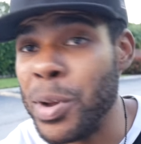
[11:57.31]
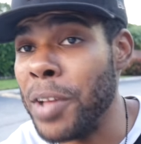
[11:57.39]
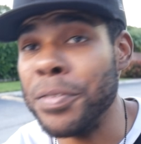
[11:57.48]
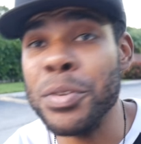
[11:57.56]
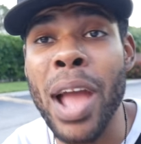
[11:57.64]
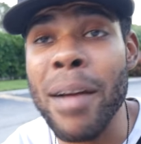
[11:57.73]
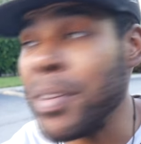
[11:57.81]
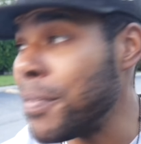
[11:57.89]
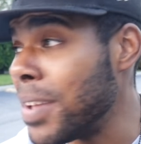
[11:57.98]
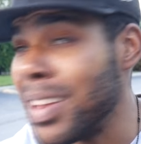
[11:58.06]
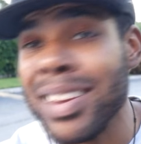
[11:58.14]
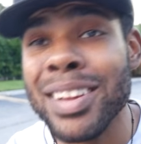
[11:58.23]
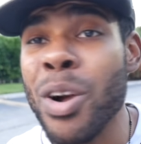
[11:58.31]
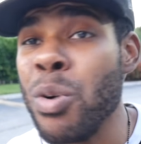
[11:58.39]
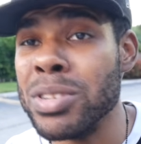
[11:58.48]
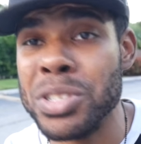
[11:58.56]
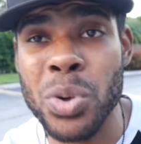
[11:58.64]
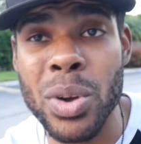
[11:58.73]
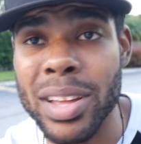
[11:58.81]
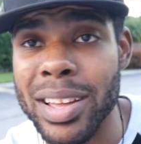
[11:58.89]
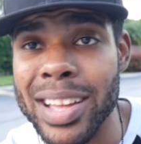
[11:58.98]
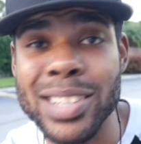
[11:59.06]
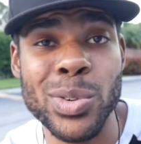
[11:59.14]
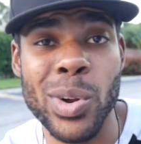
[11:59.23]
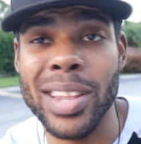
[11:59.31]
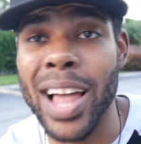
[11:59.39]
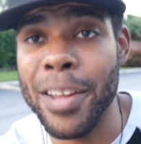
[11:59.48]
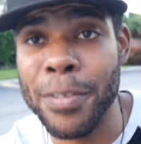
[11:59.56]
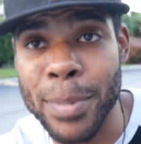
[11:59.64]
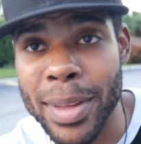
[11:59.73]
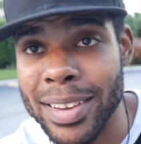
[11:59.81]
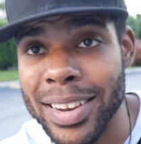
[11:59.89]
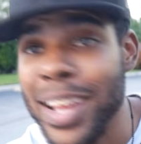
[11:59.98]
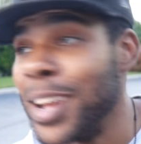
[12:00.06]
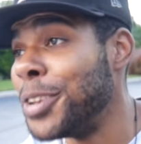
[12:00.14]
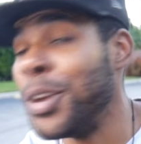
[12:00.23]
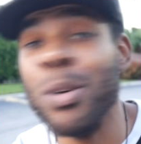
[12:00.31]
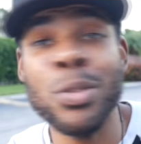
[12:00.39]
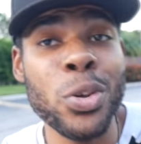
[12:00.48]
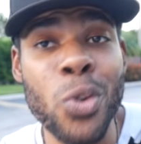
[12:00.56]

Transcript: If you have an event, go enjoy it. Enjoy life, man. Don't do